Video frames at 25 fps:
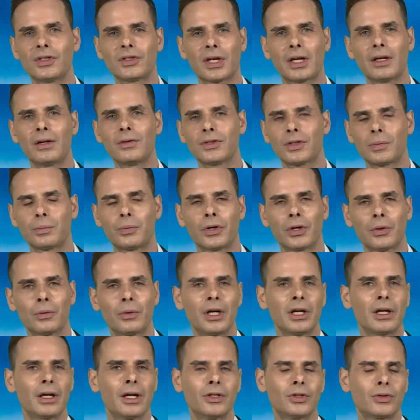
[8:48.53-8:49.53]
I don't support
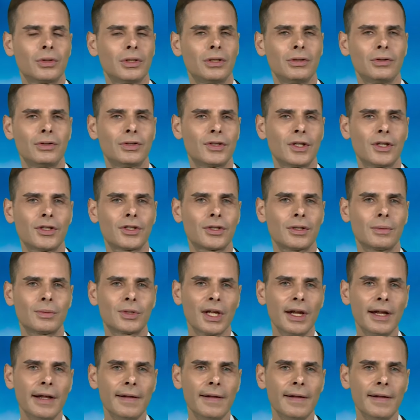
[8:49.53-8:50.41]
one country, two systems.